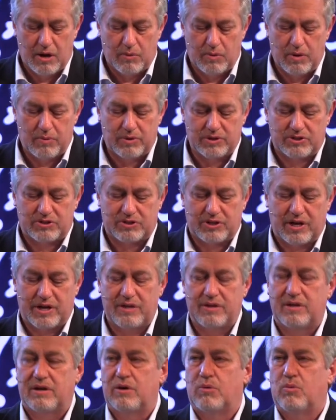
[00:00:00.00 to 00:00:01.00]
we would
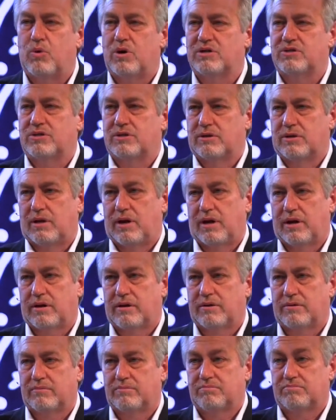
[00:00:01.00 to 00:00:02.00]
say that it wasn't
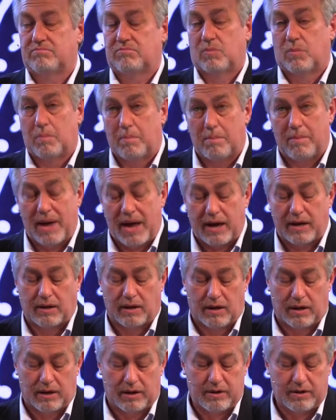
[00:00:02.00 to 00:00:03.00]
luck, bad
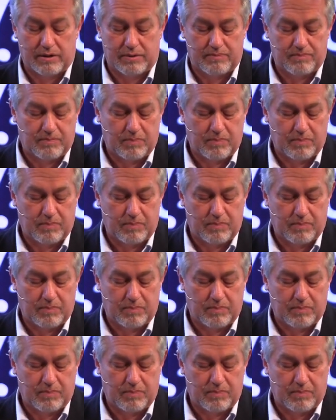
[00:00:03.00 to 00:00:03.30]
luck,